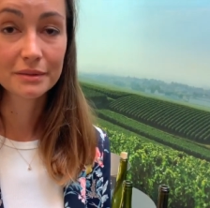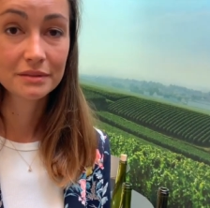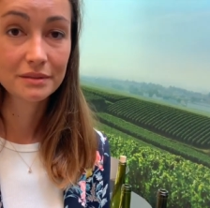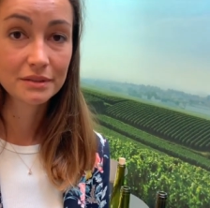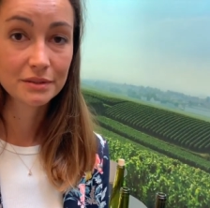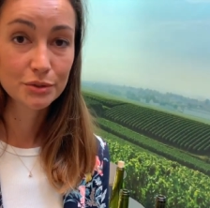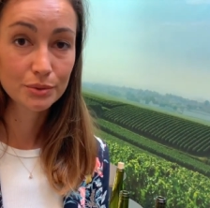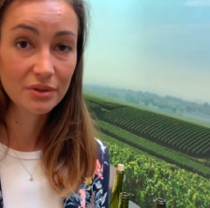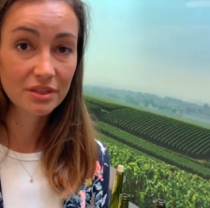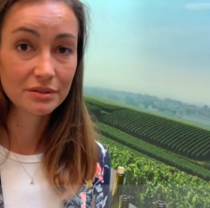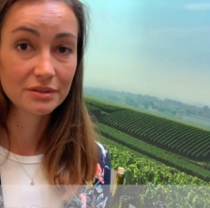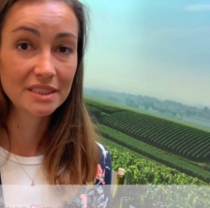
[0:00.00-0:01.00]
the
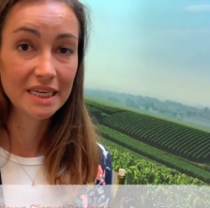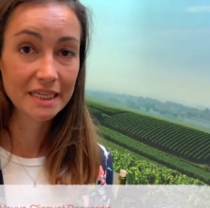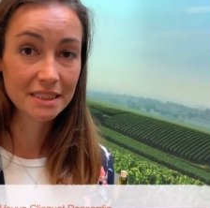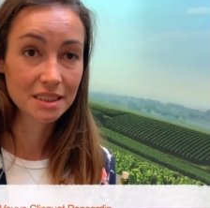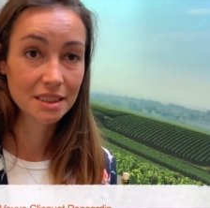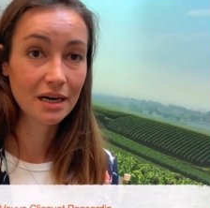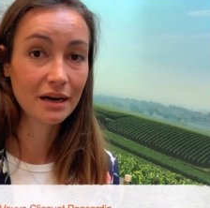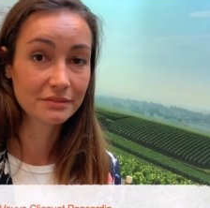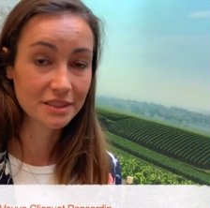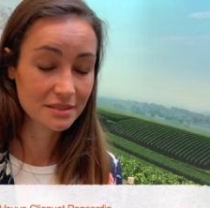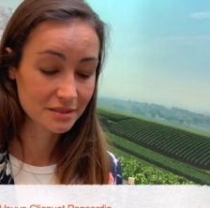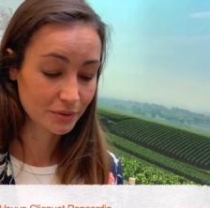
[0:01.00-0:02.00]
2018
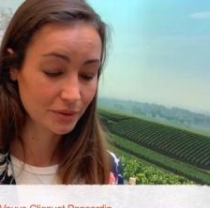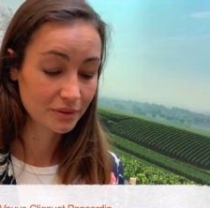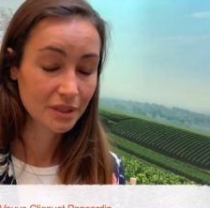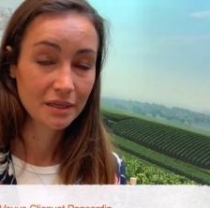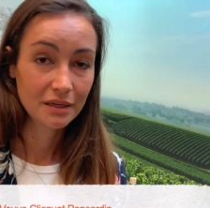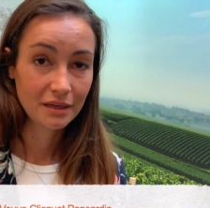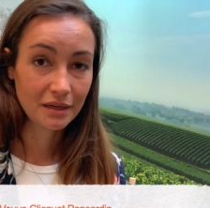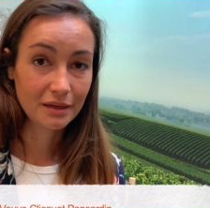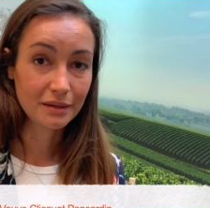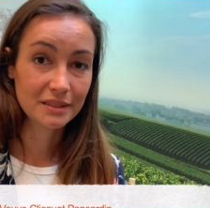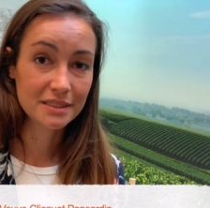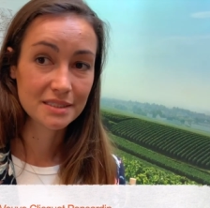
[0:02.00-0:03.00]
harvest. So
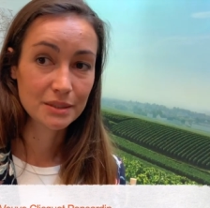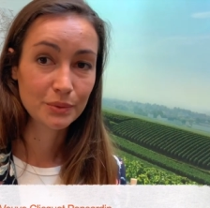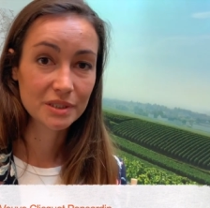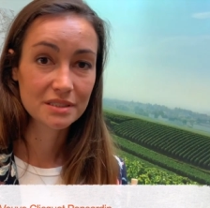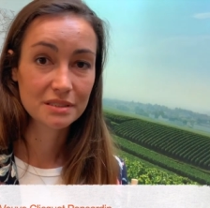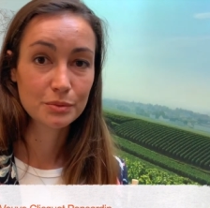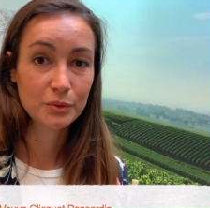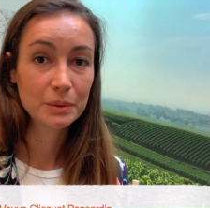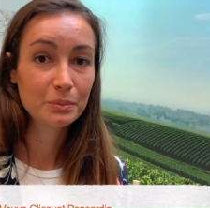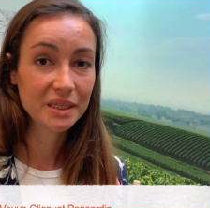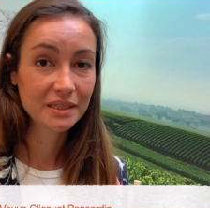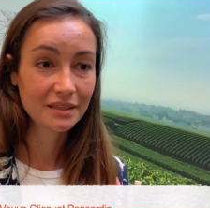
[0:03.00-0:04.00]
let's see what it will
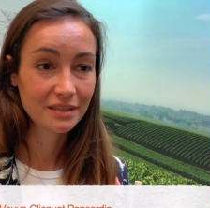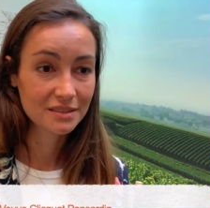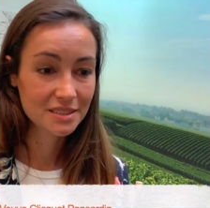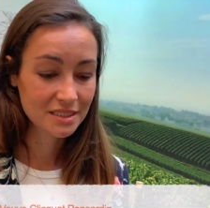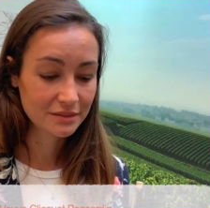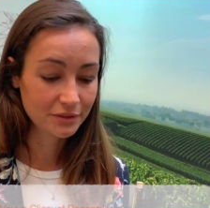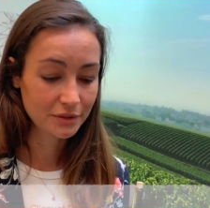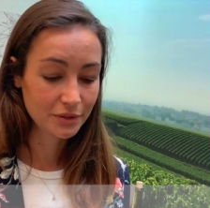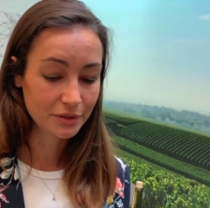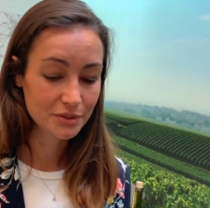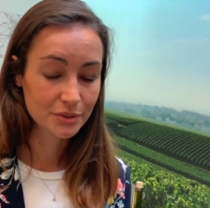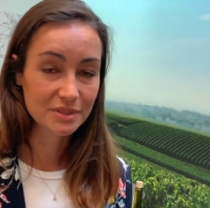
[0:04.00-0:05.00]
be in 7
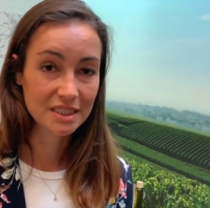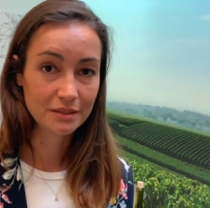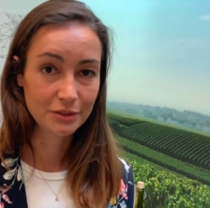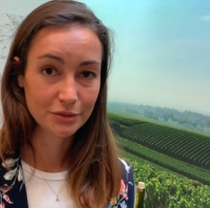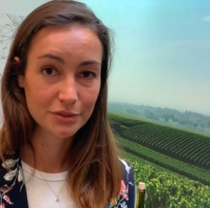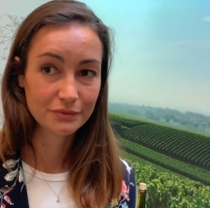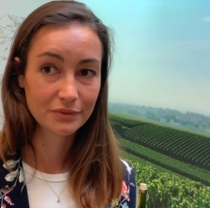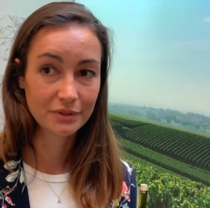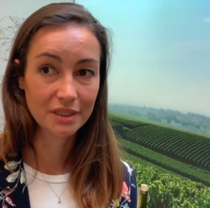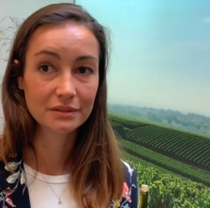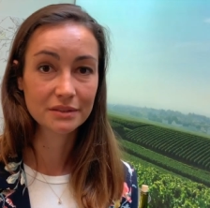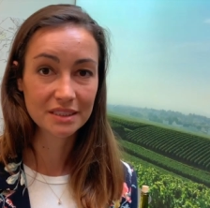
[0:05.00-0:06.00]
years or 10 years for the
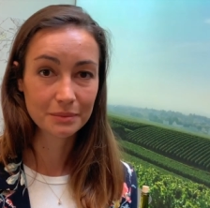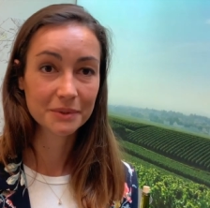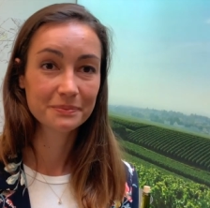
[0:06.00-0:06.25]
countdown.